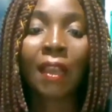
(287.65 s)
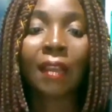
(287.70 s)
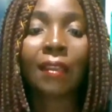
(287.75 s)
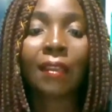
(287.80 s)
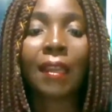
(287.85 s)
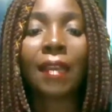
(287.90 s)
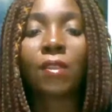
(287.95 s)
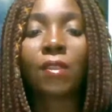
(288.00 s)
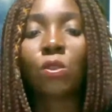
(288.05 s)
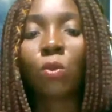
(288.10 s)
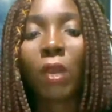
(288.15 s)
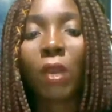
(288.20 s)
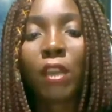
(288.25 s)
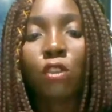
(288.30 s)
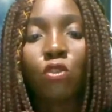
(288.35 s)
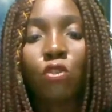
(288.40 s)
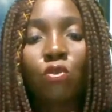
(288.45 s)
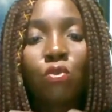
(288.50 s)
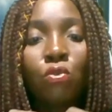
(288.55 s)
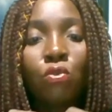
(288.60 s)
And that's why
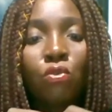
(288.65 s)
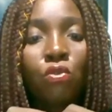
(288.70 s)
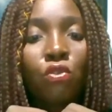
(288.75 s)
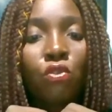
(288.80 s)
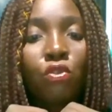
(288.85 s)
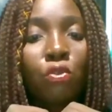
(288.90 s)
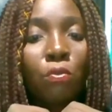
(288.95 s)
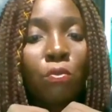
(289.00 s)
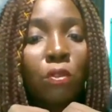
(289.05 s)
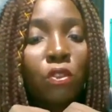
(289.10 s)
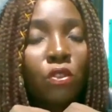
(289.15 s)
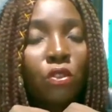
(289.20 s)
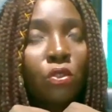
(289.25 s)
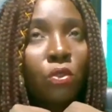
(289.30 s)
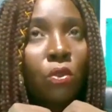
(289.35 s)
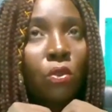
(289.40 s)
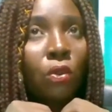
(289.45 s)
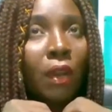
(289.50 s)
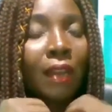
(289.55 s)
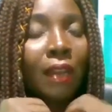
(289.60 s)
you must
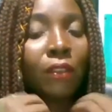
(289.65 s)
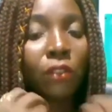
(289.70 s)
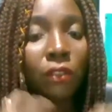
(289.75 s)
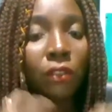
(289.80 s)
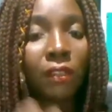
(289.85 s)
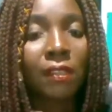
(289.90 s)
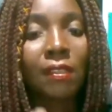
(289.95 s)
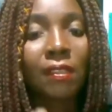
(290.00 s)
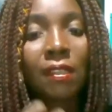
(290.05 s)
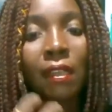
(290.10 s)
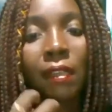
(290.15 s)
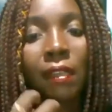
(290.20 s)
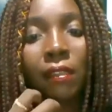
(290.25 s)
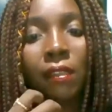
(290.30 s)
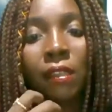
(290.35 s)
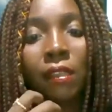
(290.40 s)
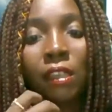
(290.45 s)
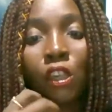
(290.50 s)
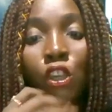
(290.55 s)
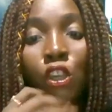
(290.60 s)
know and
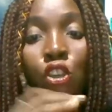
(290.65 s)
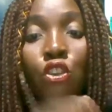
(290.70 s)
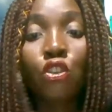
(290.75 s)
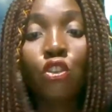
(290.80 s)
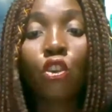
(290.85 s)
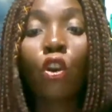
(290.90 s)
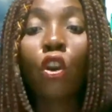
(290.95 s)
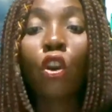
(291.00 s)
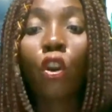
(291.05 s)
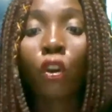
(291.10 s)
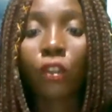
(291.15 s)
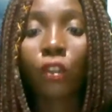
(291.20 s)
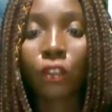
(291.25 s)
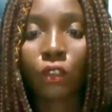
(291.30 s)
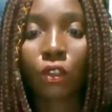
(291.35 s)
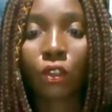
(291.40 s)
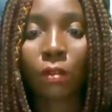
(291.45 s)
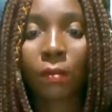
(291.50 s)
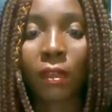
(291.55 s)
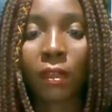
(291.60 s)
understand your
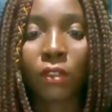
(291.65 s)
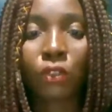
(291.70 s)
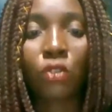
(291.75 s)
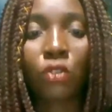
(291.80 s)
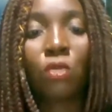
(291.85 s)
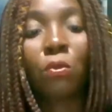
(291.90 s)
customers.